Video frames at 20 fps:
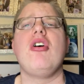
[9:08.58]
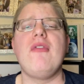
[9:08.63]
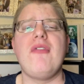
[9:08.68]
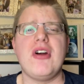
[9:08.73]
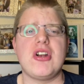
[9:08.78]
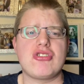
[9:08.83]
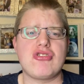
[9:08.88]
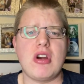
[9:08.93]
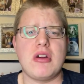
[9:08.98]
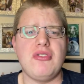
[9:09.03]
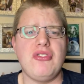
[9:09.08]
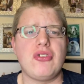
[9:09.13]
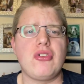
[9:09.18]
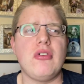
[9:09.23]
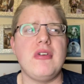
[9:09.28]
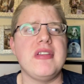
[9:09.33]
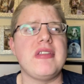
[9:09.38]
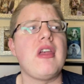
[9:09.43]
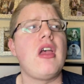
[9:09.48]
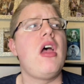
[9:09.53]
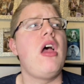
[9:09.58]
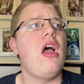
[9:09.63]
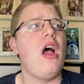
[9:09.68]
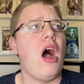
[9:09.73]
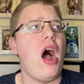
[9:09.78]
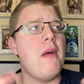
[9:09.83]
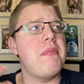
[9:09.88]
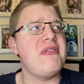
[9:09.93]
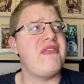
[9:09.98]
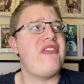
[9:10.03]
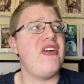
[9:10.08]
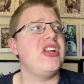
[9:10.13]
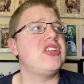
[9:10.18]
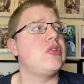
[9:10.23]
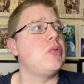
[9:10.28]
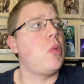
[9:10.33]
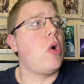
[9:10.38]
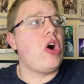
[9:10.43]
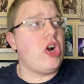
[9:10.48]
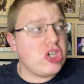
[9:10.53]
other Troughton stories I prefer
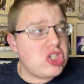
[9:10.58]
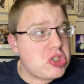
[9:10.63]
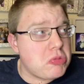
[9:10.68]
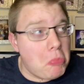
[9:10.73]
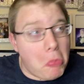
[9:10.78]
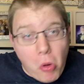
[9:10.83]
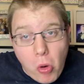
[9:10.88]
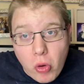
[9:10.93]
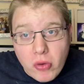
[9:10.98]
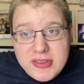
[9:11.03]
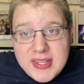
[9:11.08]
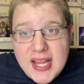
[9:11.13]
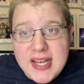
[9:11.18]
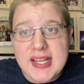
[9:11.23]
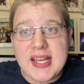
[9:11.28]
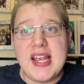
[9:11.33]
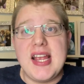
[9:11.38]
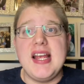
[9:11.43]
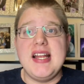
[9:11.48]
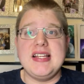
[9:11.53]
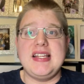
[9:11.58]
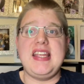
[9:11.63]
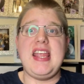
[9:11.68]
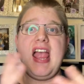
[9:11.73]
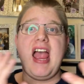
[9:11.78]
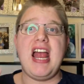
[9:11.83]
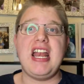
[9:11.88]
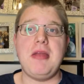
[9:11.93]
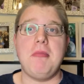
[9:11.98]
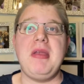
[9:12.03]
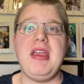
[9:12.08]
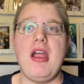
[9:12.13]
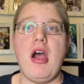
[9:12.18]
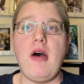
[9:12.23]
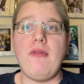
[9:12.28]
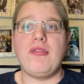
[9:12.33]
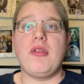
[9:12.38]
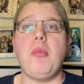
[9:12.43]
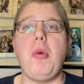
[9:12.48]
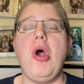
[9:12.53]
to watch more than The Enemy
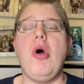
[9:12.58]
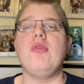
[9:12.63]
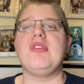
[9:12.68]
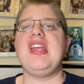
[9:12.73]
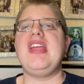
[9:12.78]
of the World.